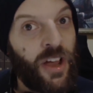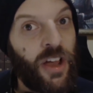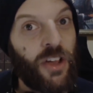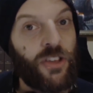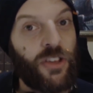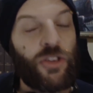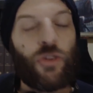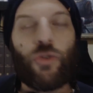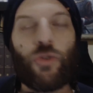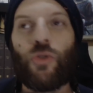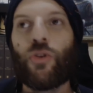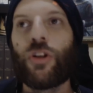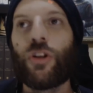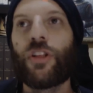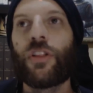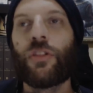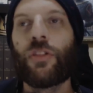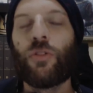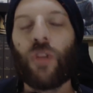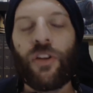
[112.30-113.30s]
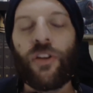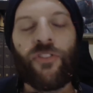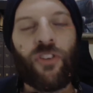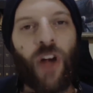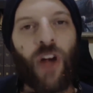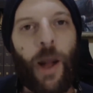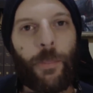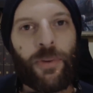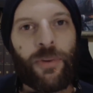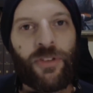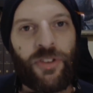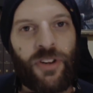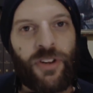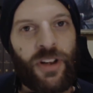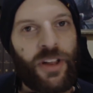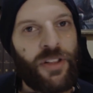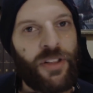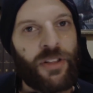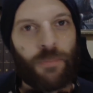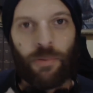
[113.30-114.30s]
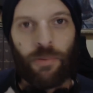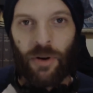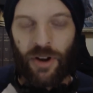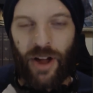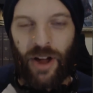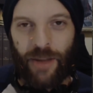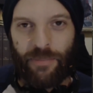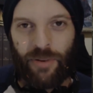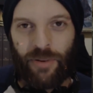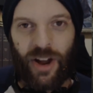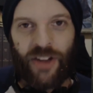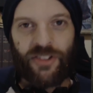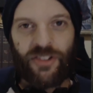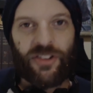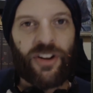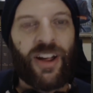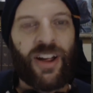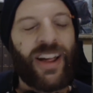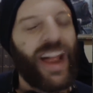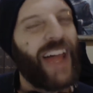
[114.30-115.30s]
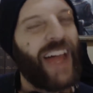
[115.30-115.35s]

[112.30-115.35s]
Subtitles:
you look for opportunities to put on pressure,